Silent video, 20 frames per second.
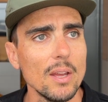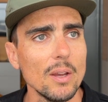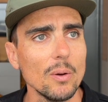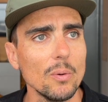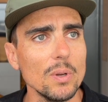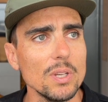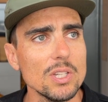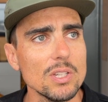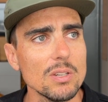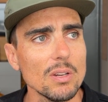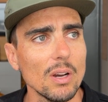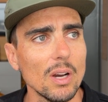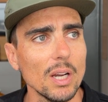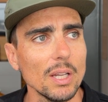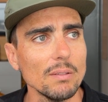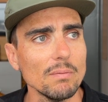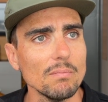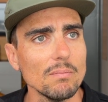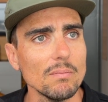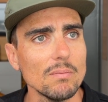which I
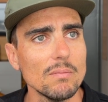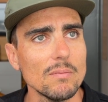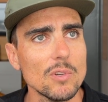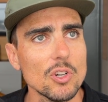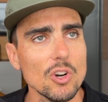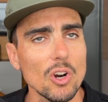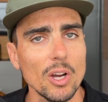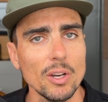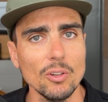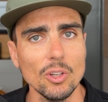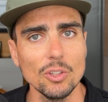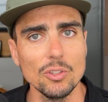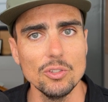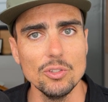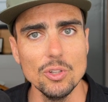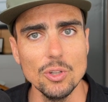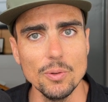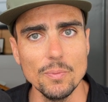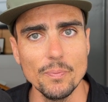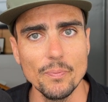try not to
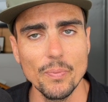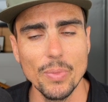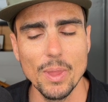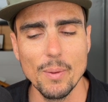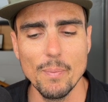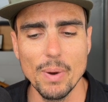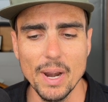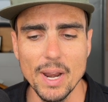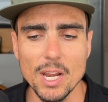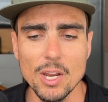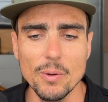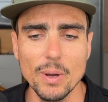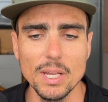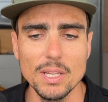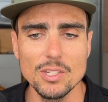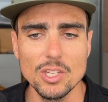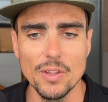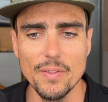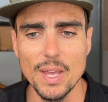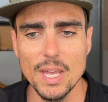do. But anyway,
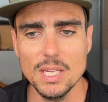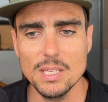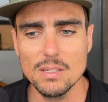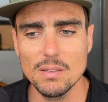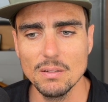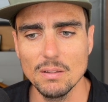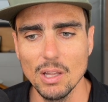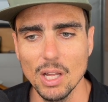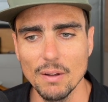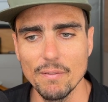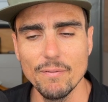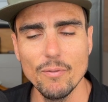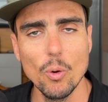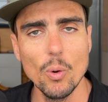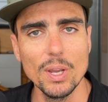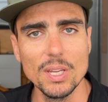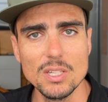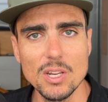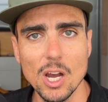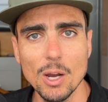so there's like
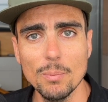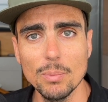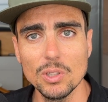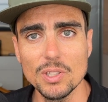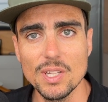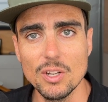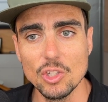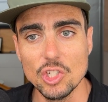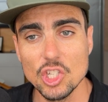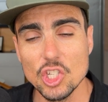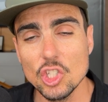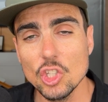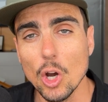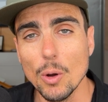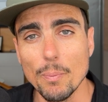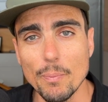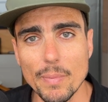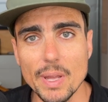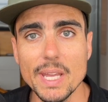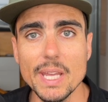4 examples that'll
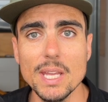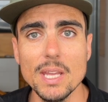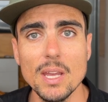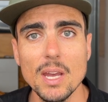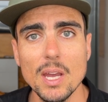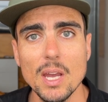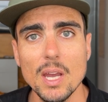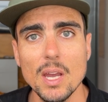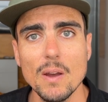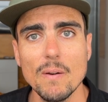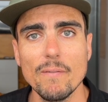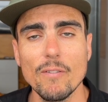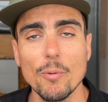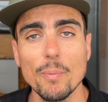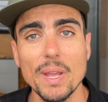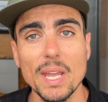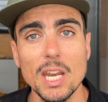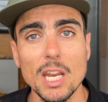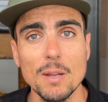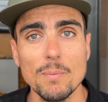stop me from
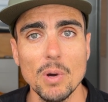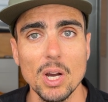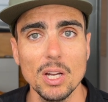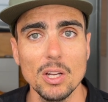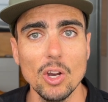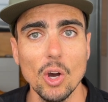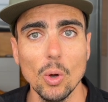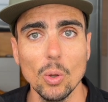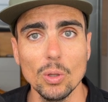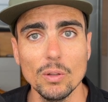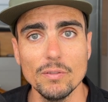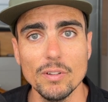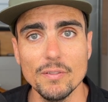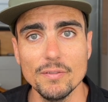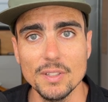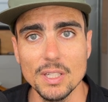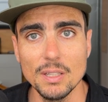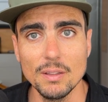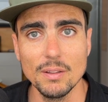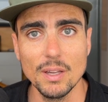hitting my goal of
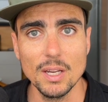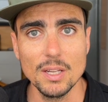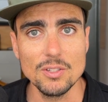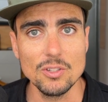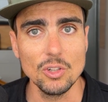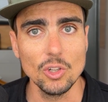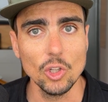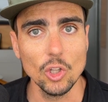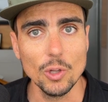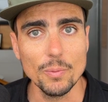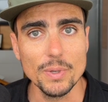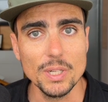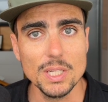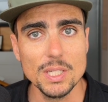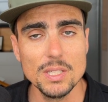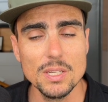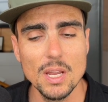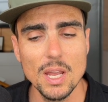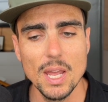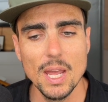15,000
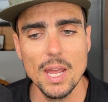kilometers.